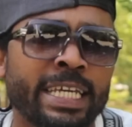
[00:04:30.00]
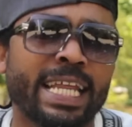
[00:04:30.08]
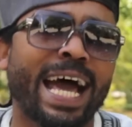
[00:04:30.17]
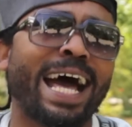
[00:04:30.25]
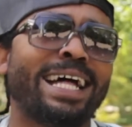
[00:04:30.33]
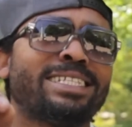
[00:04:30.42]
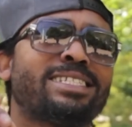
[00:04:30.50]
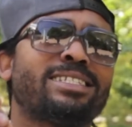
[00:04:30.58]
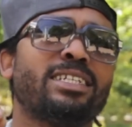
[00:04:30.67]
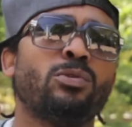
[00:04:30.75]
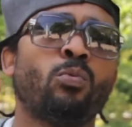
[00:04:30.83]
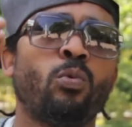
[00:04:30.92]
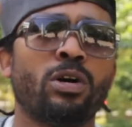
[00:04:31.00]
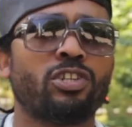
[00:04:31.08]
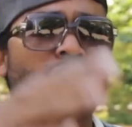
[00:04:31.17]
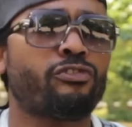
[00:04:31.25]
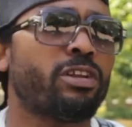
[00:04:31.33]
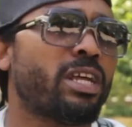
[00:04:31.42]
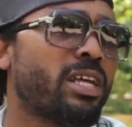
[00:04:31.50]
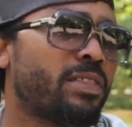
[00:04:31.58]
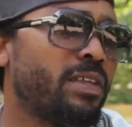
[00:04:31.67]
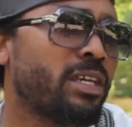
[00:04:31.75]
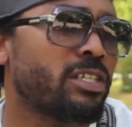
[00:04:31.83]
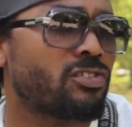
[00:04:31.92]
it adds to the one trait that I
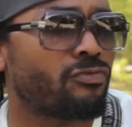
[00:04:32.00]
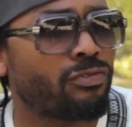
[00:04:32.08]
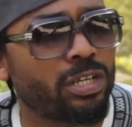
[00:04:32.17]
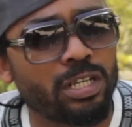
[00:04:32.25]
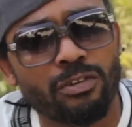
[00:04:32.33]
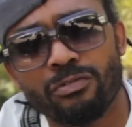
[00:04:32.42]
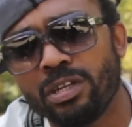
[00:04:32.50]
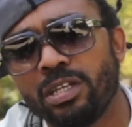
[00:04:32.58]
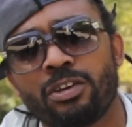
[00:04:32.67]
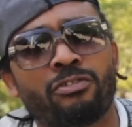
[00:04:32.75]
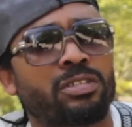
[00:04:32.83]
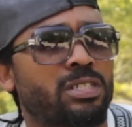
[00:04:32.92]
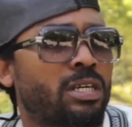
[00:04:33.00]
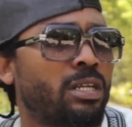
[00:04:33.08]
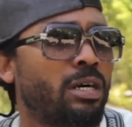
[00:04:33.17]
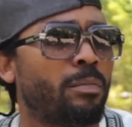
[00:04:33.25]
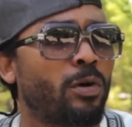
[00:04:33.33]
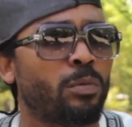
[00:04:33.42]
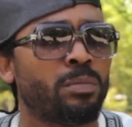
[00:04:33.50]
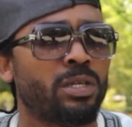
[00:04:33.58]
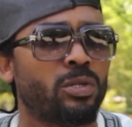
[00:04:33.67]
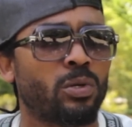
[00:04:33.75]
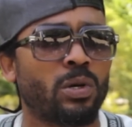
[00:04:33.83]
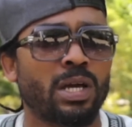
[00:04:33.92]
think is really, really critical about me.
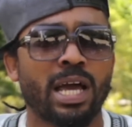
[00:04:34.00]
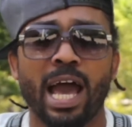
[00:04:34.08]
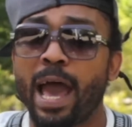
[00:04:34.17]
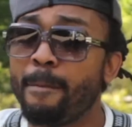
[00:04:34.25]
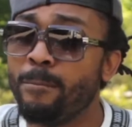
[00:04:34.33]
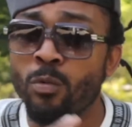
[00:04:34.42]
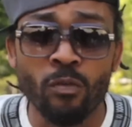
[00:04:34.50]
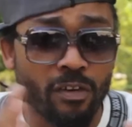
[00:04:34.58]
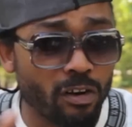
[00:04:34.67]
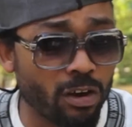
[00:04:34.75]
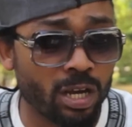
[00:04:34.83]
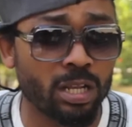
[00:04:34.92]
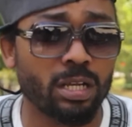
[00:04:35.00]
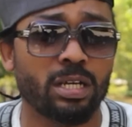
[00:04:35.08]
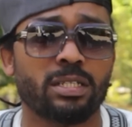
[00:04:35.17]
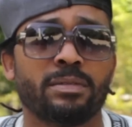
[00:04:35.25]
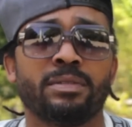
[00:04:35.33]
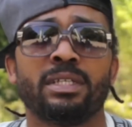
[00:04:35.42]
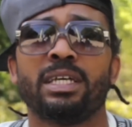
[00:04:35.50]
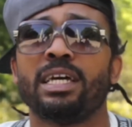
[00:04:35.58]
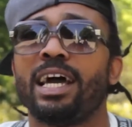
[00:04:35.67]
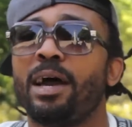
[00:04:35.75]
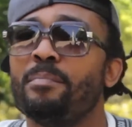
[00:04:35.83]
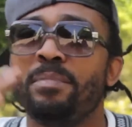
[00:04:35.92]
You know, I move around a lot,
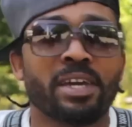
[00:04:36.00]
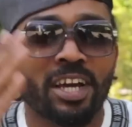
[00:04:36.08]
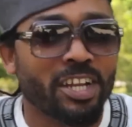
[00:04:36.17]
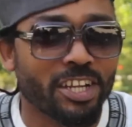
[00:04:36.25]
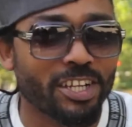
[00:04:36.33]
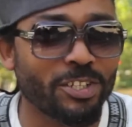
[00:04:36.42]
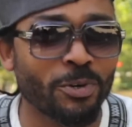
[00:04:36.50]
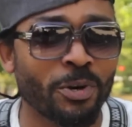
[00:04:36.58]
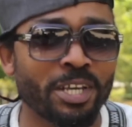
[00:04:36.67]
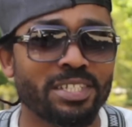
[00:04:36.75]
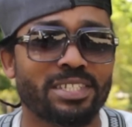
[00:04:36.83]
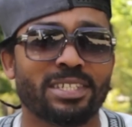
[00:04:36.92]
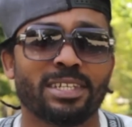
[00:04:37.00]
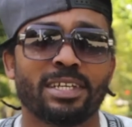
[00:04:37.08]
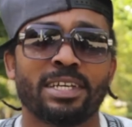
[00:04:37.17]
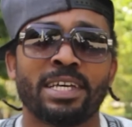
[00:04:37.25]
I make a lot of noise,